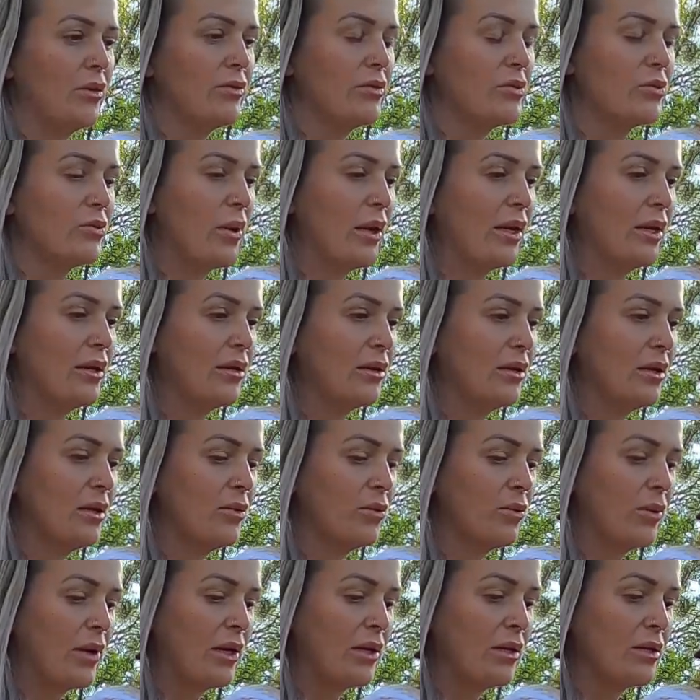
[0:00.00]
it was when
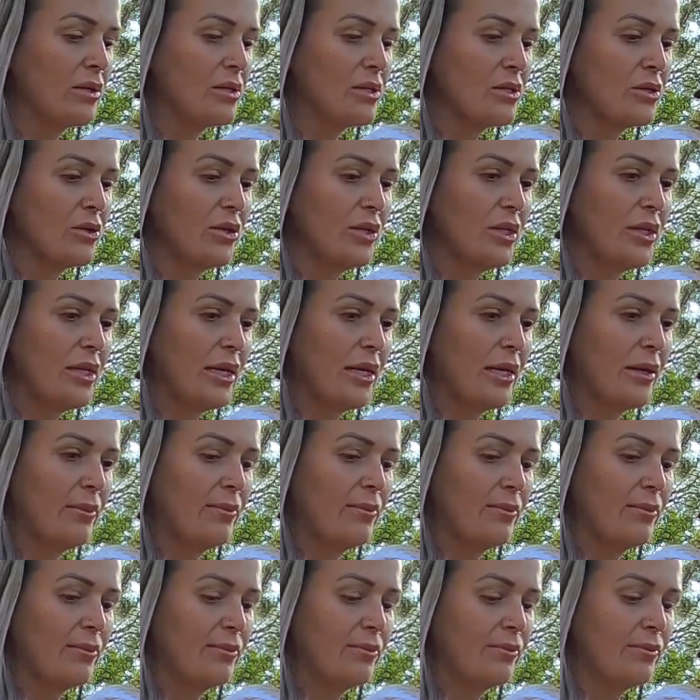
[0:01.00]
it suited
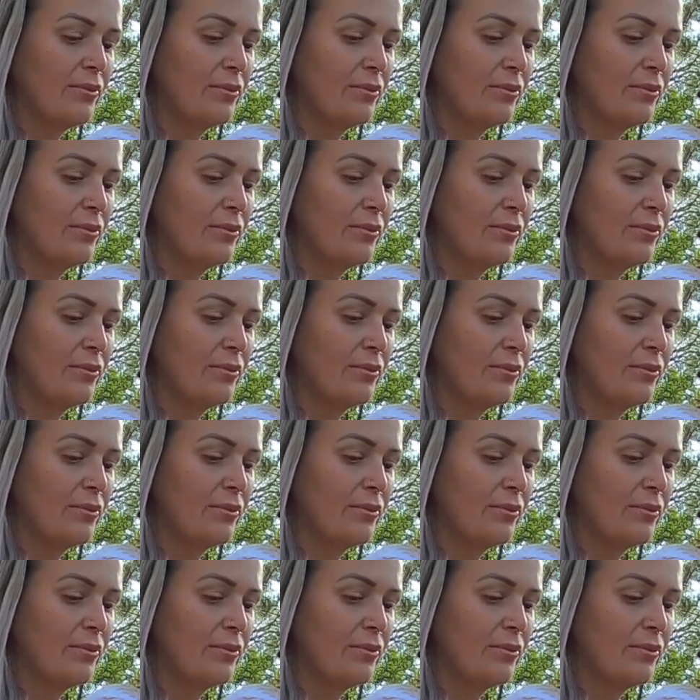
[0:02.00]
him.